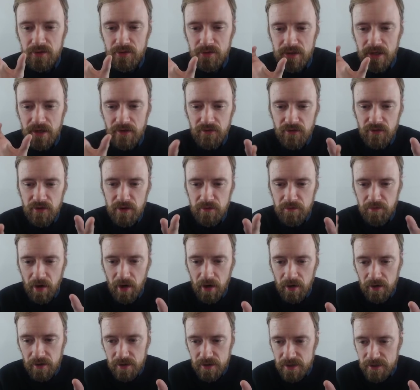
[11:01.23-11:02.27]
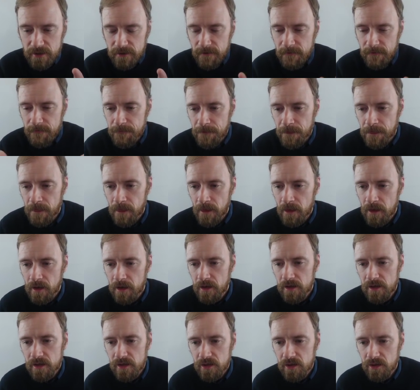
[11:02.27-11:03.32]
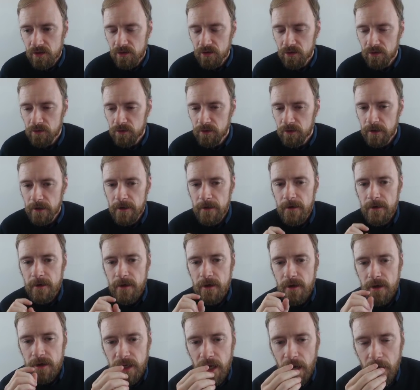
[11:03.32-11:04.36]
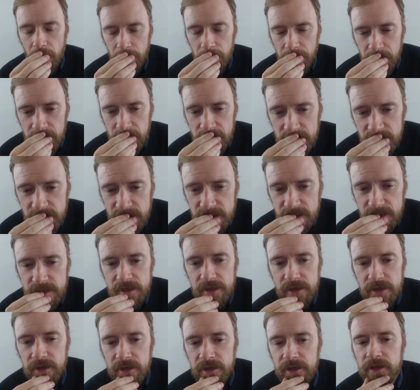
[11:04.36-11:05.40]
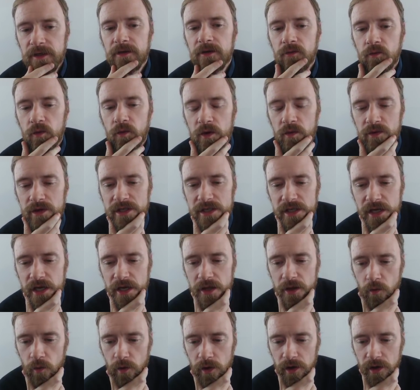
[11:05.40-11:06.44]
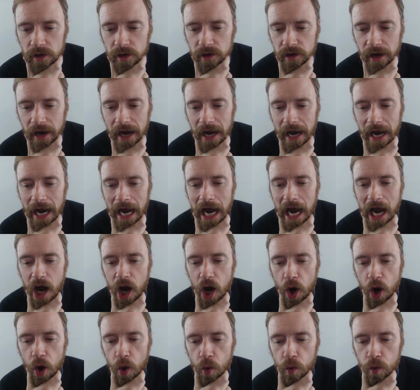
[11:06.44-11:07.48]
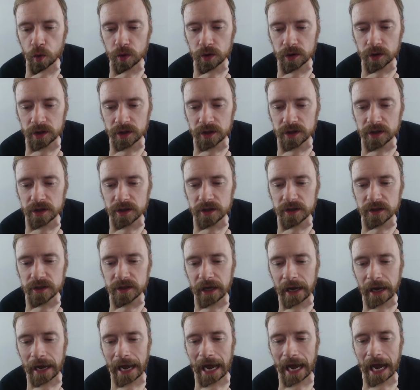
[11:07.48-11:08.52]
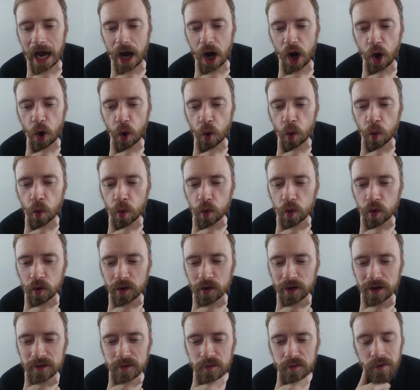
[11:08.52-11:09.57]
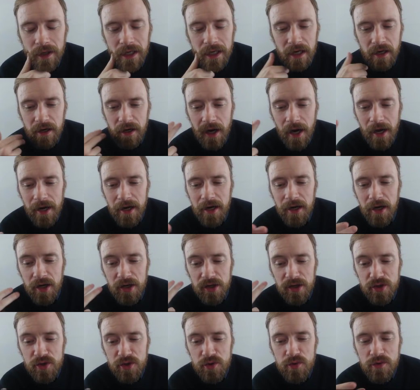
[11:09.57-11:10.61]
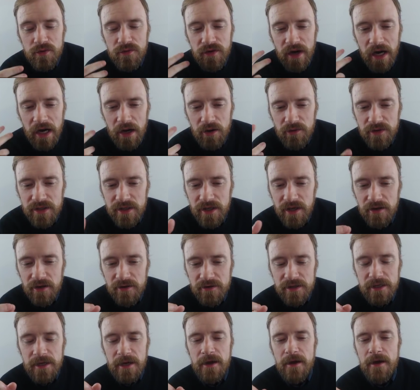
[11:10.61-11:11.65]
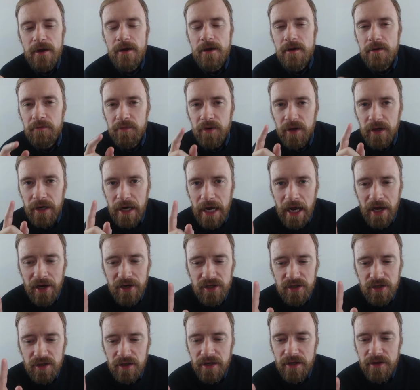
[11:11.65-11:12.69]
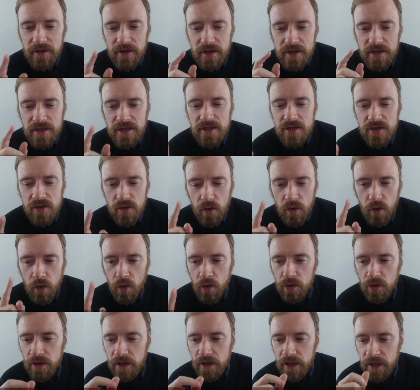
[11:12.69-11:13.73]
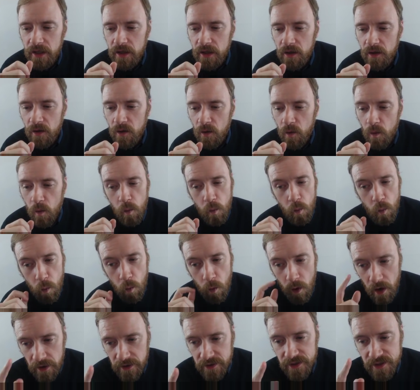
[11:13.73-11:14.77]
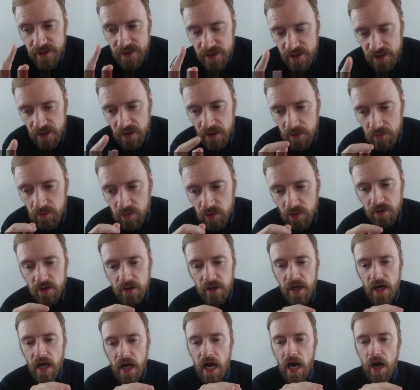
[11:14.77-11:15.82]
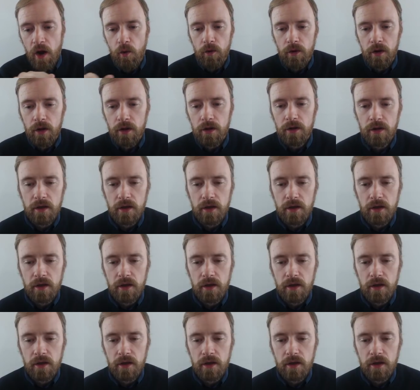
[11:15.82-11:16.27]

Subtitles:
different parts. So now this, when we say the word owl, owl, we can kind of hear two vowel sounds. But actually, this is only one syllable. Owl,